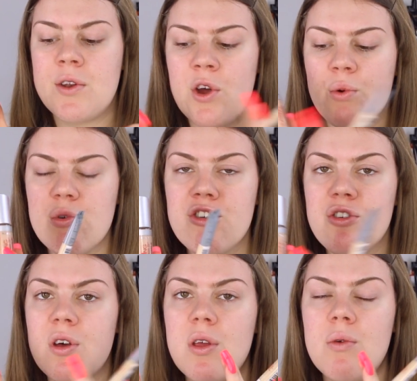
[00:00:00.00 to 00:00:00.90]
The
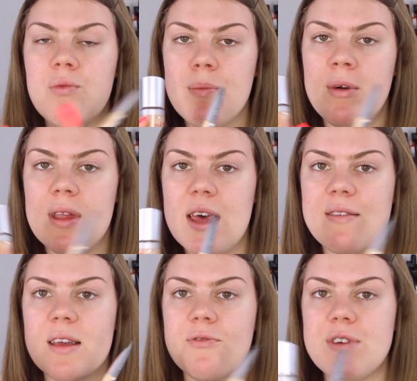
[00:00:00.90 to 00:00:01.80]
original Rimmel
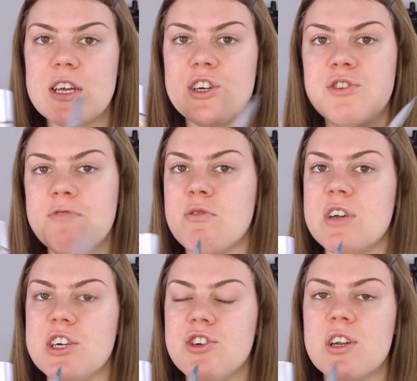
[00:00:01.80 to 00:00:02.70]
Lasting Finish
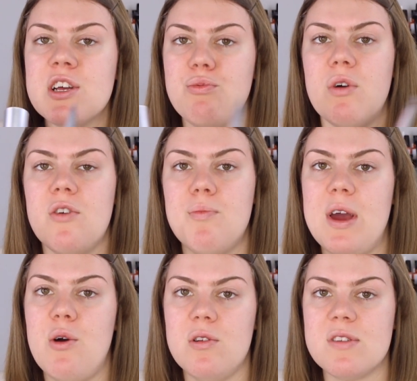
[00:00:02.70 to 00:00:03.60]
foundation is one of
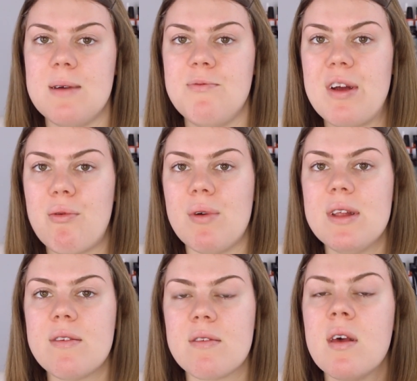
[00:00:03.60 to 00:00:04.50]
my all-time
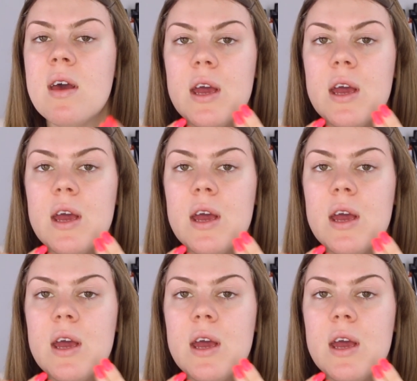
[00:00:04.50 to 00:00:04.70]
favorites.